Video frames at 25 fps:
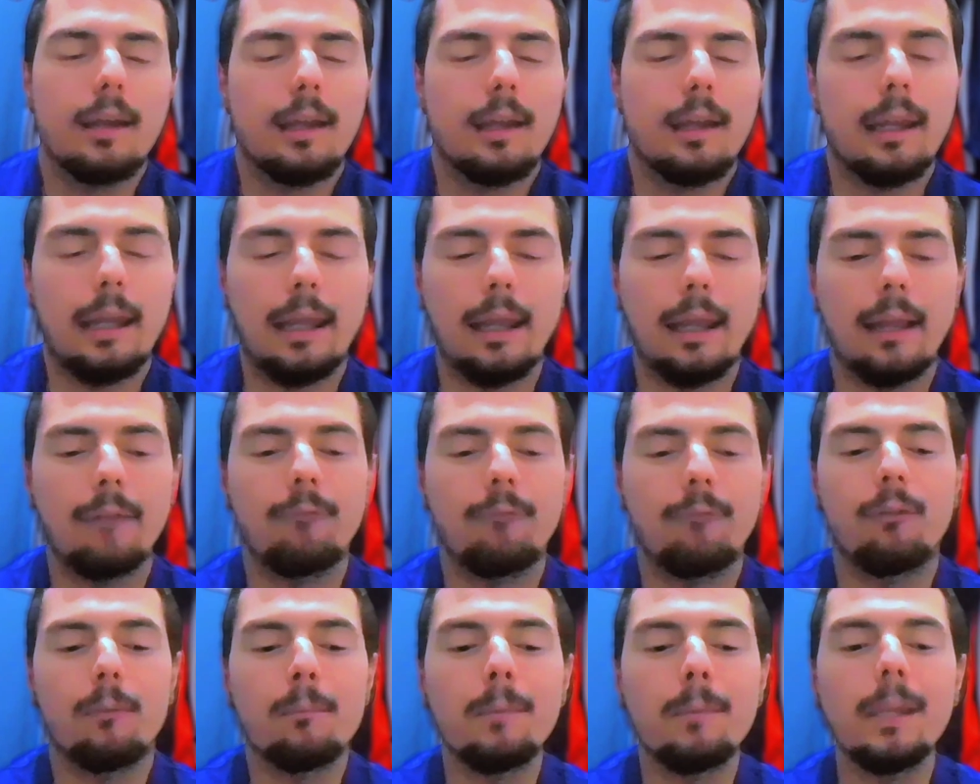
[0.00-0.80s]

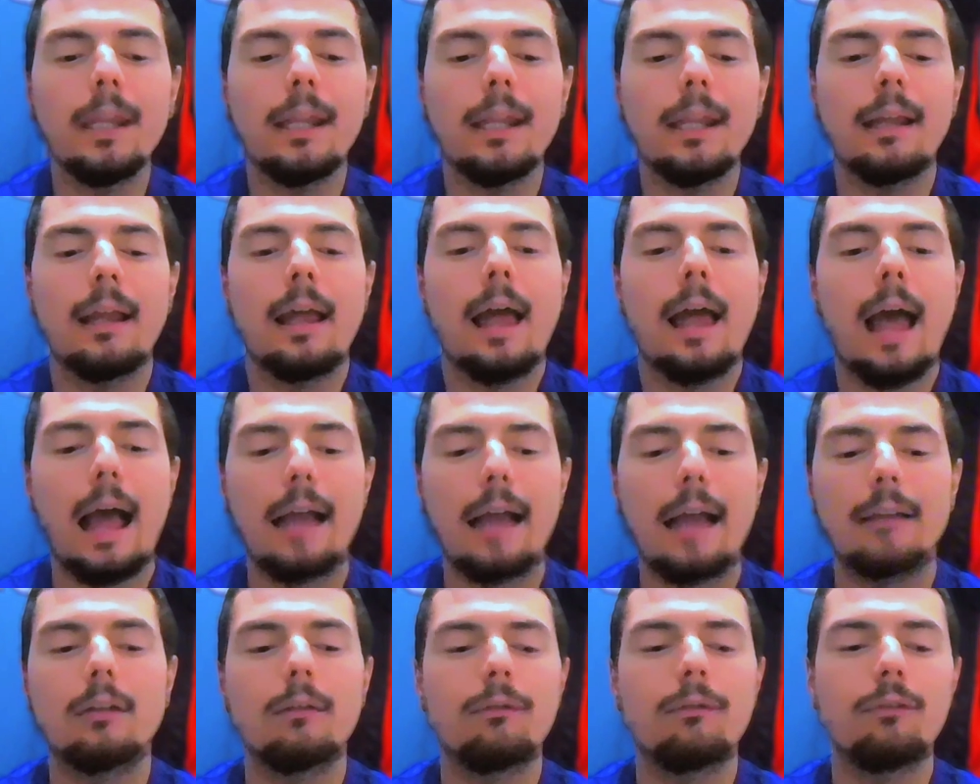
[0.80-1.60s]
And for me,
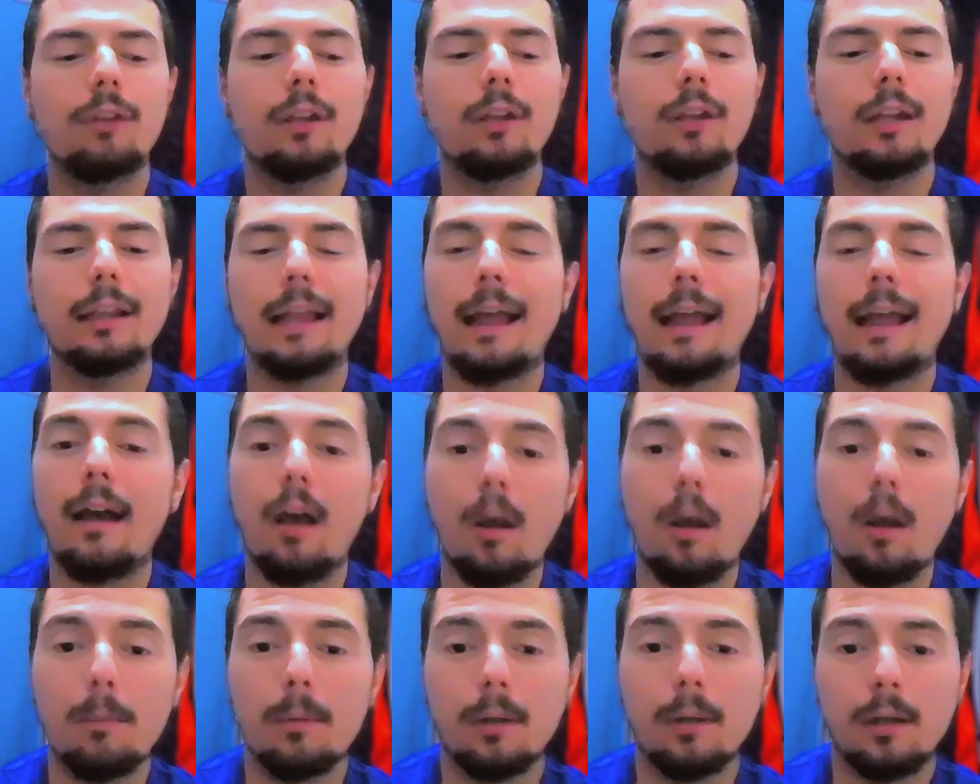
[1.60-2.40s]
I do feel like that
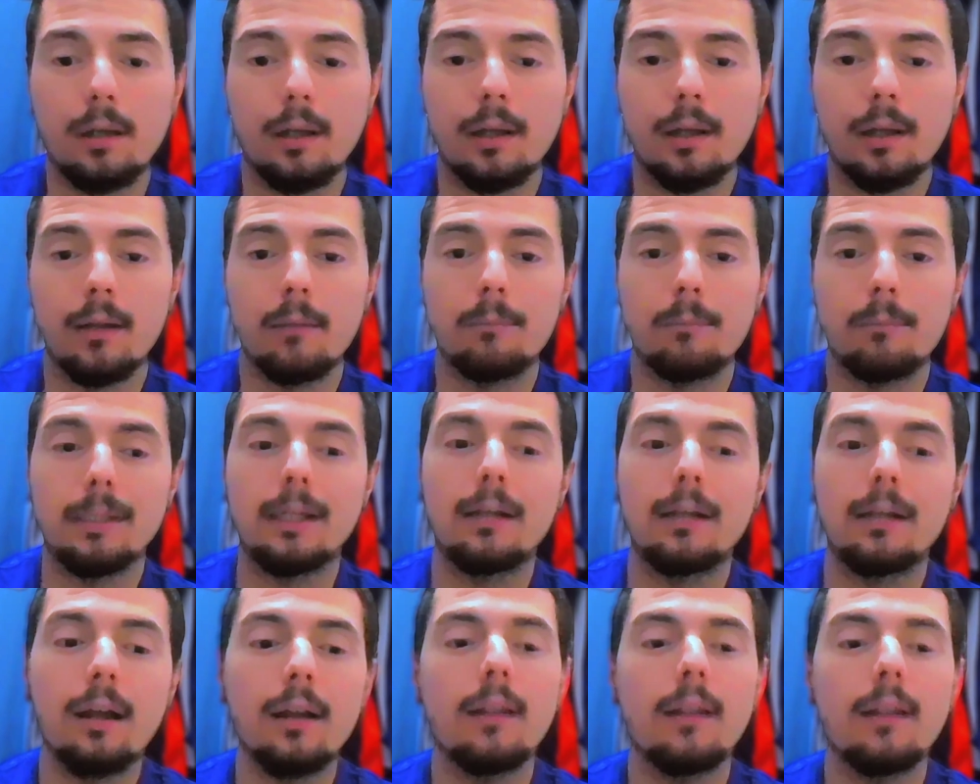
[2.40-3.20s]
uppercut,
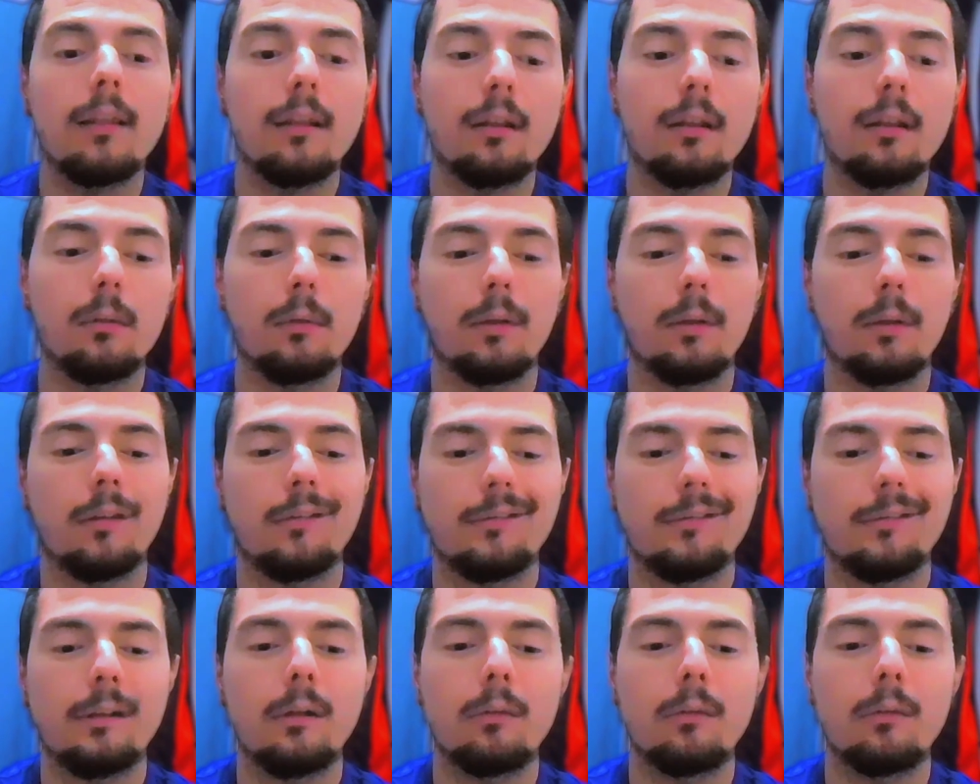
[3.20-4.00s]
because Claressa
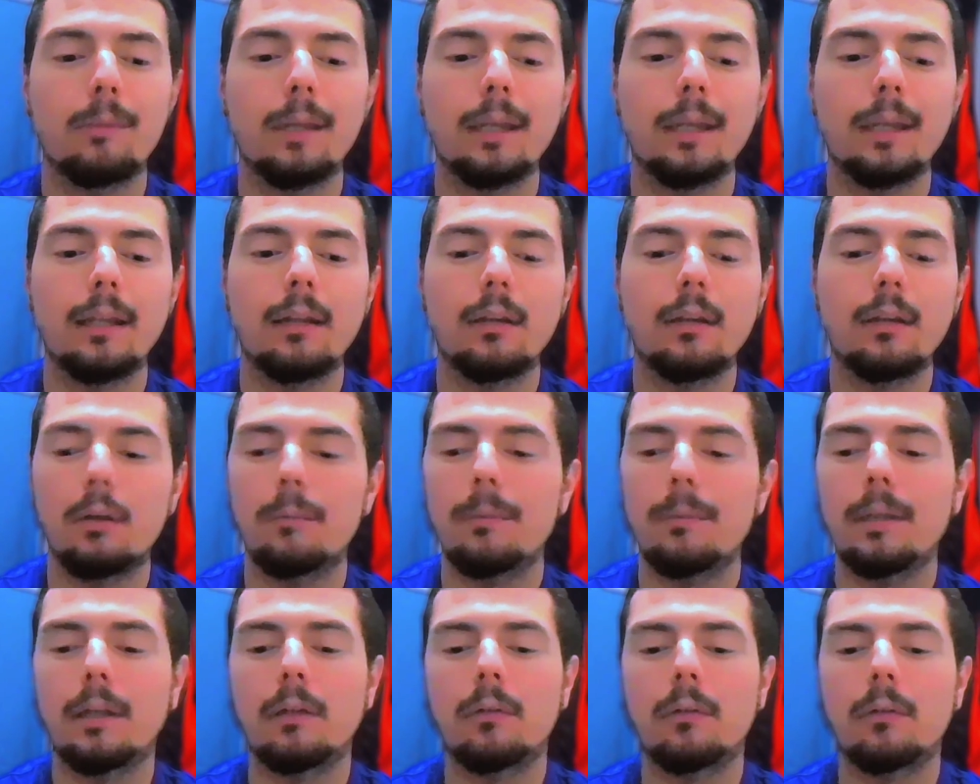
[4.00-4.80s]
Shields might get a little
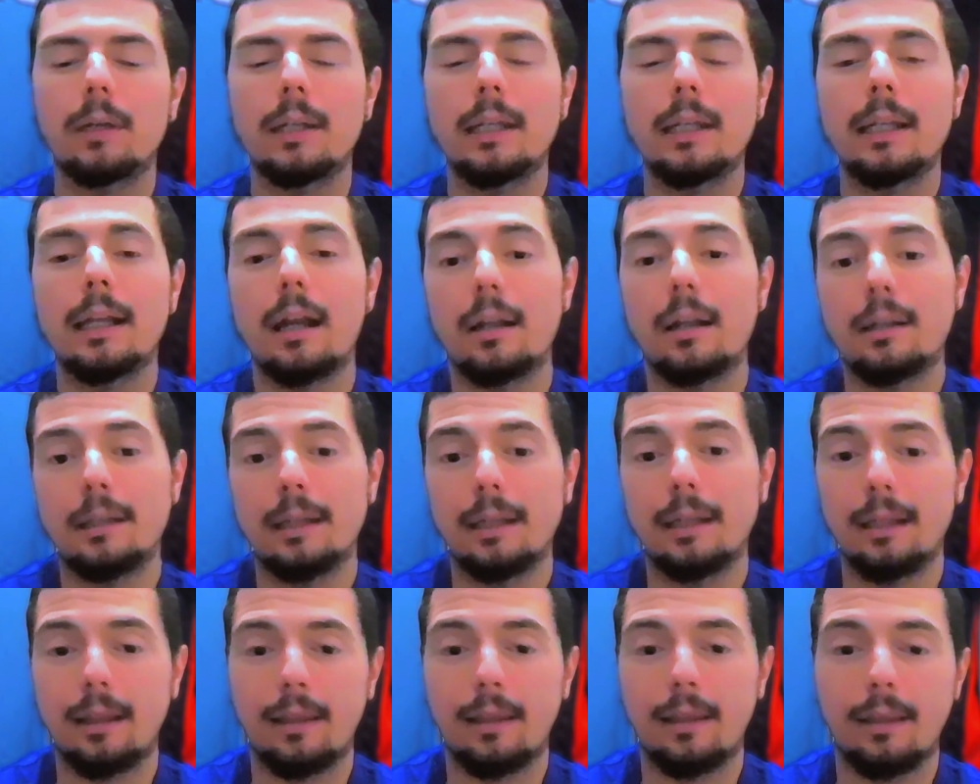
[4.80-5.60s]
bit greedy on the
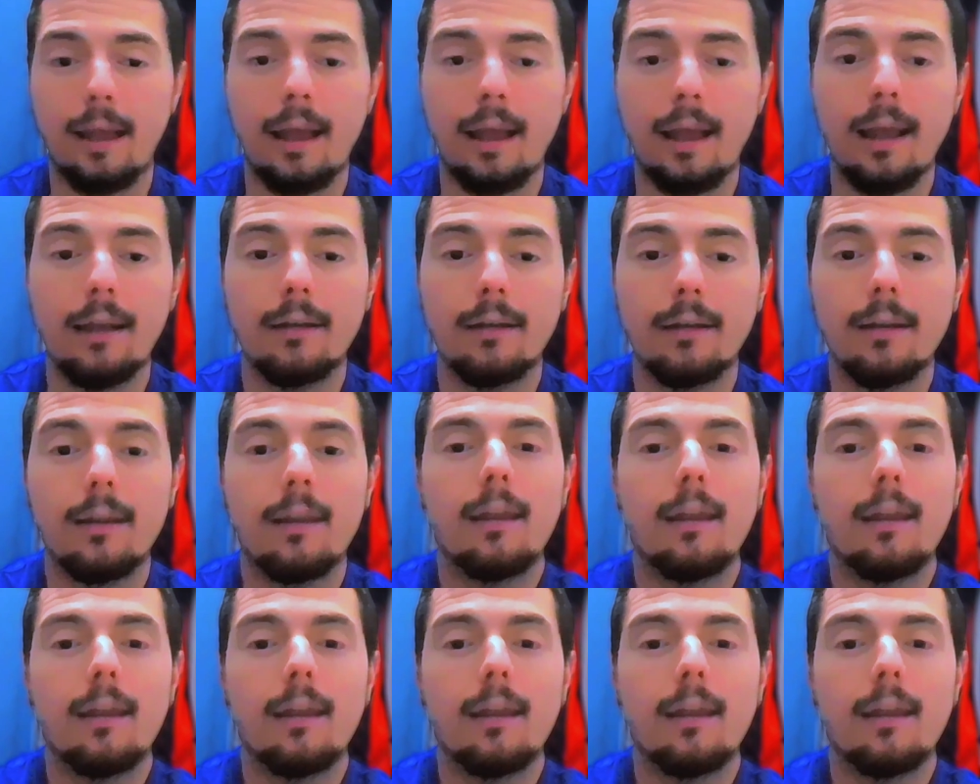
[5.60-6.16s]
inside,